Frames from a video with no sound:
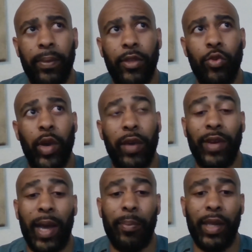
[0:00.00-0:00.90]
you have
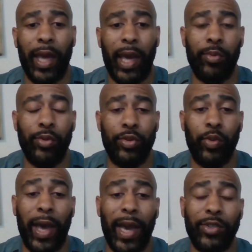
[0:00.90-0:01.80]
not been able
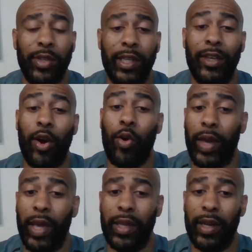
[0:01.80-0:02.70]
to actually go
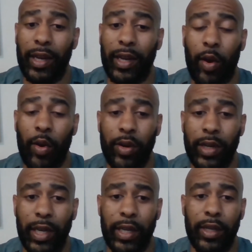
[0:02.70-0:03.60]
in and earn
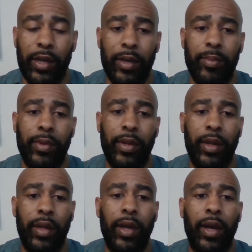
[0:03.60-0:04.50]
an income,
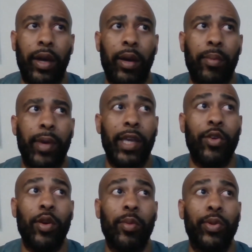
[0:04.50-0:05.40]
and
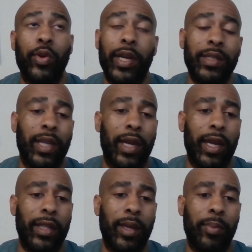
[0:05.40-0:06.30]
your employer has not
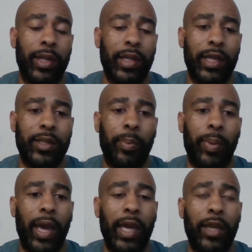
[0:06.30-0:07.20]
had the ability to
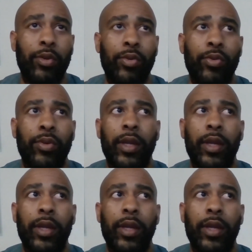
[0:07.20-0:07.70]
pay you,